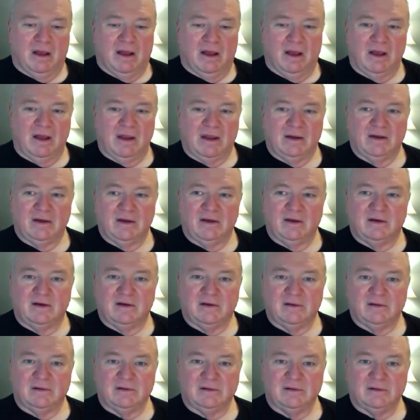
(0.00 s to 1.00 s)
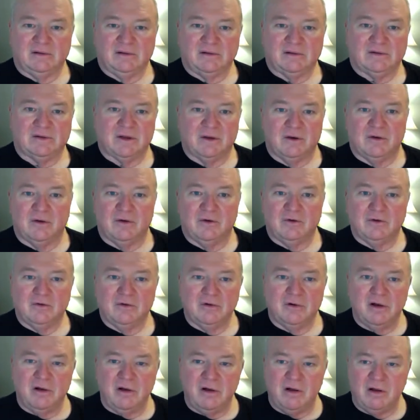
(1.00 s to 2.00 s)
And so
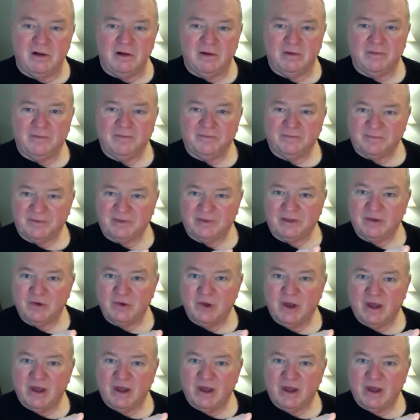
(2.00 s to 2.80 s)
you